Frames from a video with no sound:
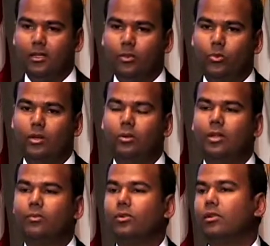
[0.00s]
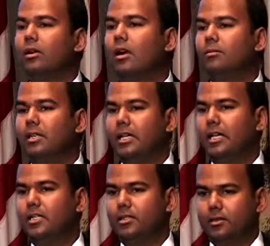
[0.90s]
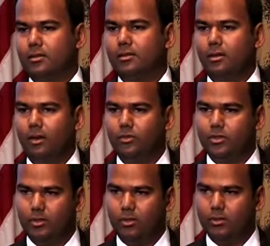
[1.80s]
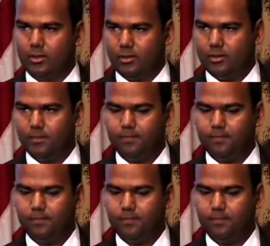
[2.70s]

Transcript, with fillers: we're looking for the complications of cirrhosis.